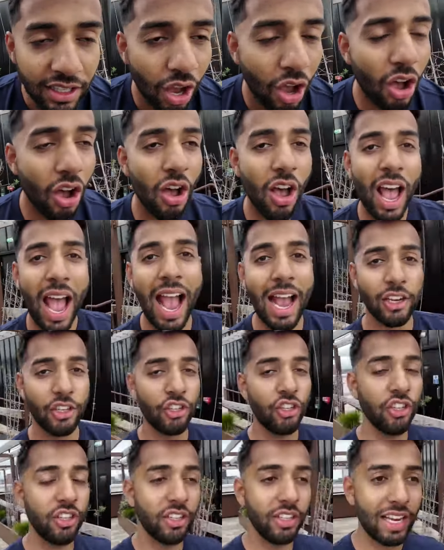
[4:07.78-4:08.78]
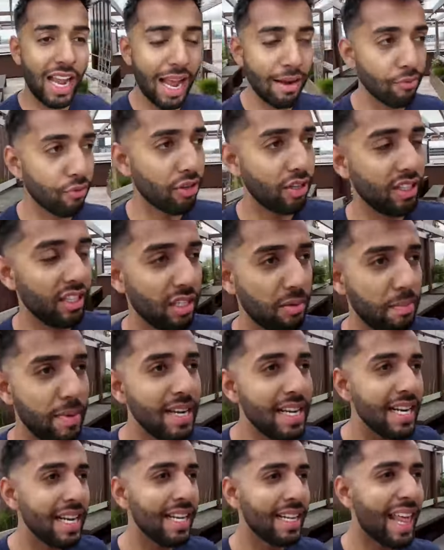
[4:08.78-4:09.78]
are action cameras,
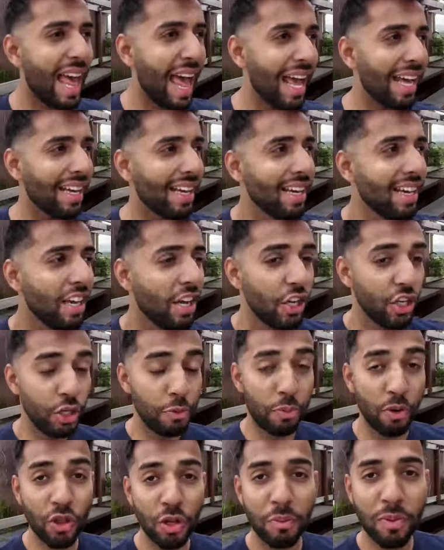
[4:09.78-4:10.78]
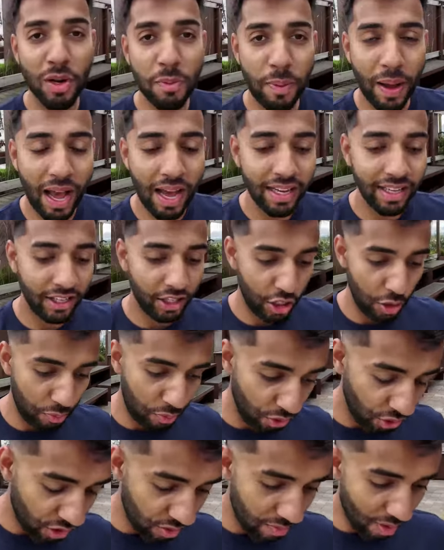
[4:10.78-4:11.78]
meaning that you put them on a bike, you
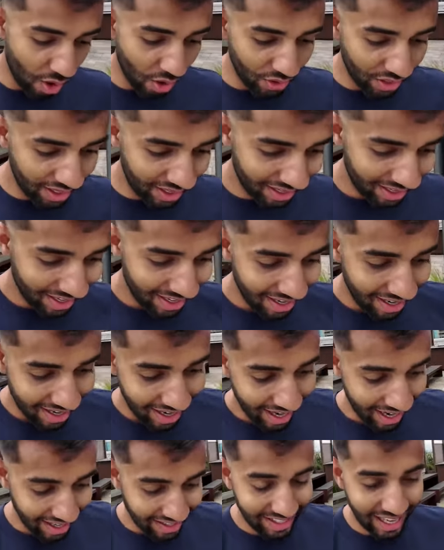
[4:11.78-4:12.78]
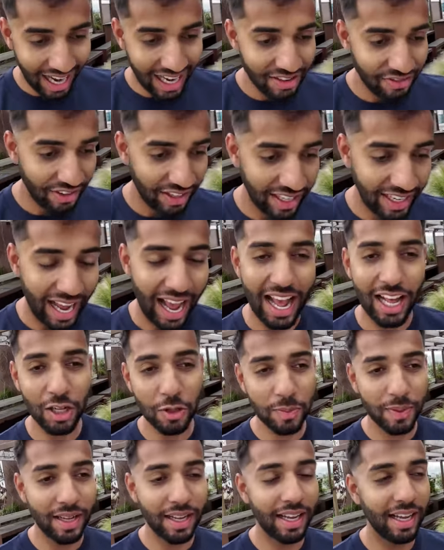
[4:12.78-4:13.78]
put them on a diving
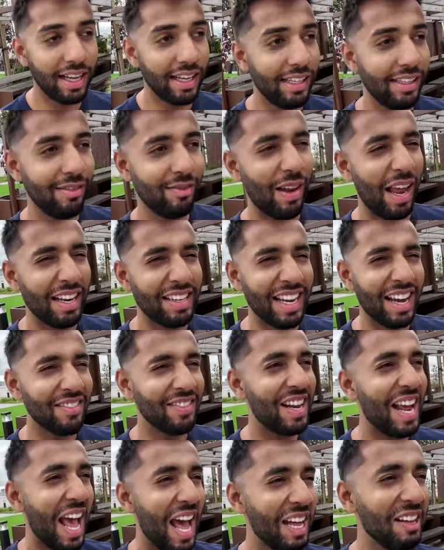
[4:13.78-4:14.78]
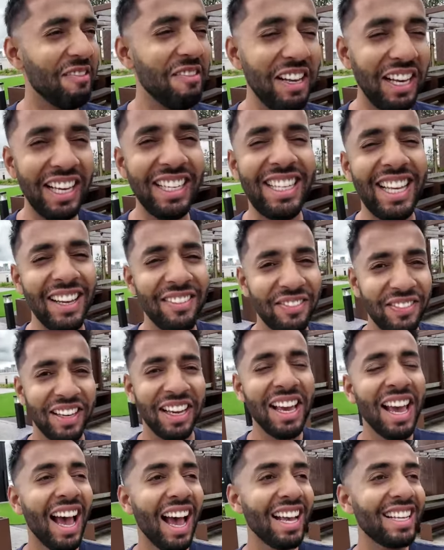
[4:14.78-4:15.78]
helmet, and a diving helmet? As
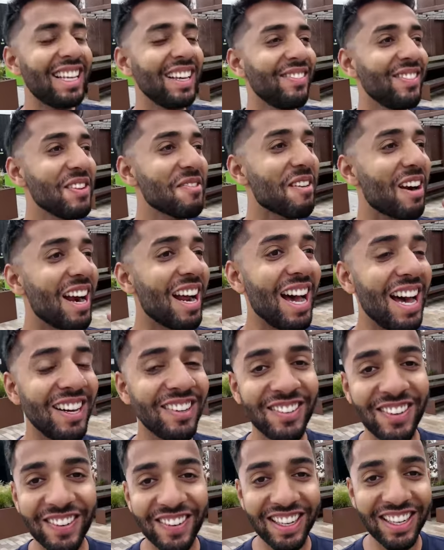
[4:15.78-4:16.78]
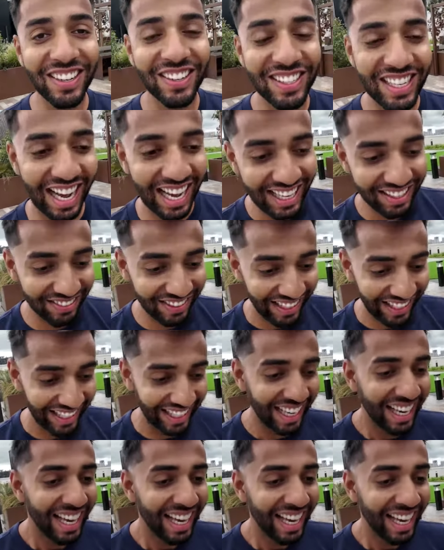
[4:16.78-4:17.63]
if you wear a helmet when you're diving.